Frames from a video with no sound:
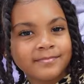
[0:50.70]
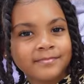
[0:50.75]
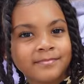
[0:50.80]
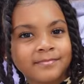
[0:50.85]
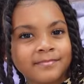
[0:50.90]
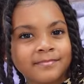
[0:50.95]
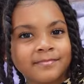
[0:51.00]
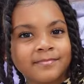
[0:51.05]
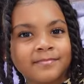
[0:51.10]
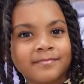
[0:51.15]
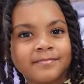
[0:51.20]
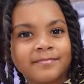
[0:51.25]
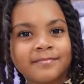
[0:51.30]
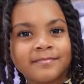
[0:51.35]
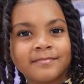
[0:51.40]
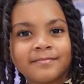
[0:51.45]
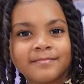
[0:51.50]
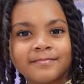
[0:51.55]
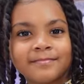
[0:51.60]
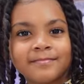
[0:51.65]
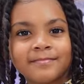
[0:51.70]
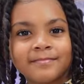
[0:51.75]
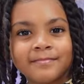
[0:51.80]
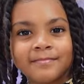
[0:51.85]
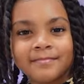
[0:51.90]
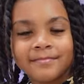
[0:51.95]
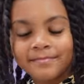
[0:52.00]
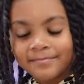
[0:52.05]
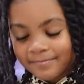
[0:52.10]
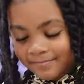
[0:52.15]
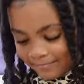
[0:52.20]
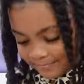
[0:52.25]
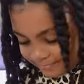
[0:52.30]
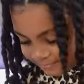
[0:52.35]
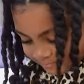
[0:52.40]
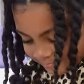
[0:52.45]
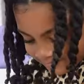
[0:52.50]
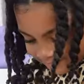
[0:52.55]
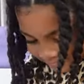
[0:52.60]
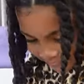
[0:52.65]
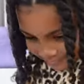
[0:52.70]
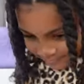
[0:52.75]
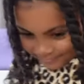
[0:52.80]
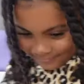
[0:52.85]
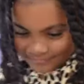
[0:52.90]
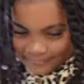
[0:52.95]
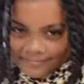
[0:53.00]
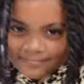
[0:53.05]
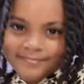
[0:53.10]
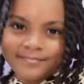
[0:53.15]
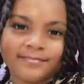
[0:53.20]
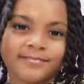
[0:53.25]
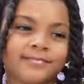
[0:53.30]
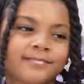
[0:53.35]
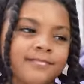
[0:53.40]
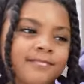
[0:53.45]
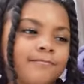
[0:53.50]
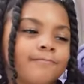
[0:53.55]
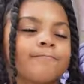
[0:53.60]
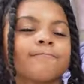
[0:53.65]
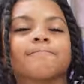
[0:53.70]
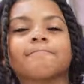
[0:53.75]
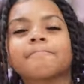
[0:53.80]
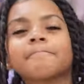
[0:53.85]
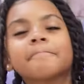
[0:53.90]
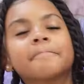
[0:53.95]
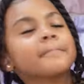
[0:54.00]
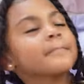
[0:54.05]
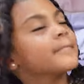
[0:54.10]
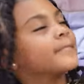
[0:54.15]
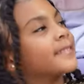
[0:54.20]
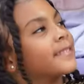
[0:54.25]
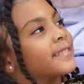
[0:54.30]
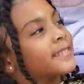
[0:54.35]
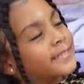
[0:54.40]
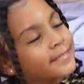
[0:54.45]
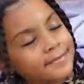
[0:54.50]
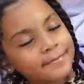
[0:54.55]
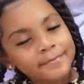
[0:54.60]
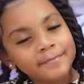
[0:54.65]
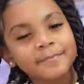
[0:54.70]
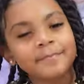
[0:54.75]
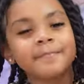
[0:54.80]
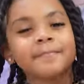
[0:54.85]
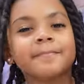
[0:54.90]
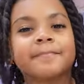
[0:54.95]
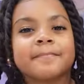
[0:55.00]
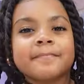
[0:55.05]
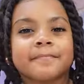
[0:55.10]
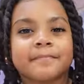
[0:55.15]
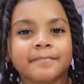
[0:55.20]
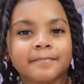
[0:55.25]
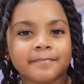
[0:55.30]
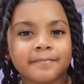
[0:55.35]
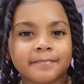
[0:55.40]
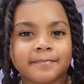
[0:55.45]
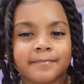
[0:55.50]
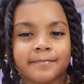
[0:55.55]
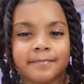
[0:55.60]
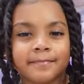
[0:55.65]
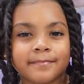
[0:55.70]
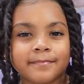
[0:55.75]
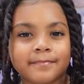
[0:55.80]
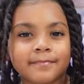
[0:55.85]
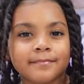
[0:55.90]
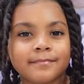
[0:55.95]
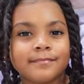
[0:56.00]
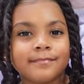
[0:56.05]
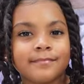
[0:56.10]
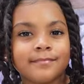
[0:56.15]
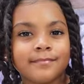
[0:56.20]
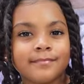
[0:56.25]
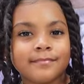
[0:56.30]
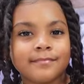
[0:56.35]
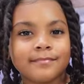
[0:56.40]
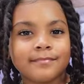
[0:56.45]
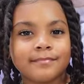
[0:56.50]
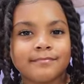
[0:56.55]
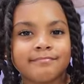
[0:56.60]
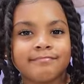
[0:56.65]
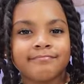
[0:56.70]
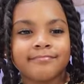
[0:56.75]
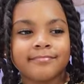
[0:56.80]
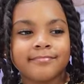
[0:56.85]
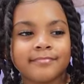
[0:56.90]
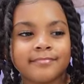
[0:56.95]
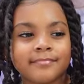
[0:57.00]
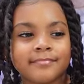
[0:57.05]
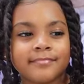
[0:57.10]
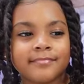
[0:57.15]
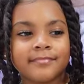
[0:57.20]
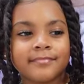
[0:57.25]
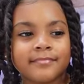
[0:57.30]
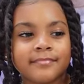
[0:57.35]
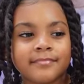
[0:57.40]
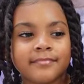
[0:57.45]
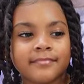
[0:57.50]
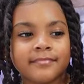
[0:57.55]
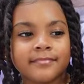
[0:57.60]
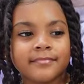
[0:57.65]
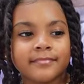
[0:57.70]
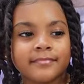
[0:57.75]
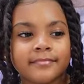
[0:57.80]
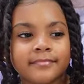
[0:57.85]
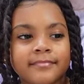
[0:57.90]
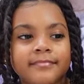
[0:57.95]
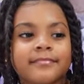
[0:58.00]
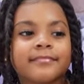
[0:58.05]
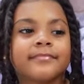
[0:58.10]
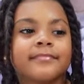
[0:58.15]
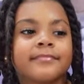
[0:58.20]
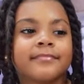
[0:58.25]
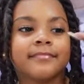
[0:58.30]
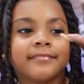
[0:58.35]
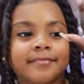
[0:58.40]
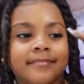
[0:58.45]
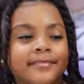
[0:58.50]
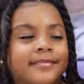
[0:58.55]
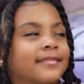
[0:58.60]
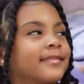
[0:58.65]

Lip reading: The person shown says nothing.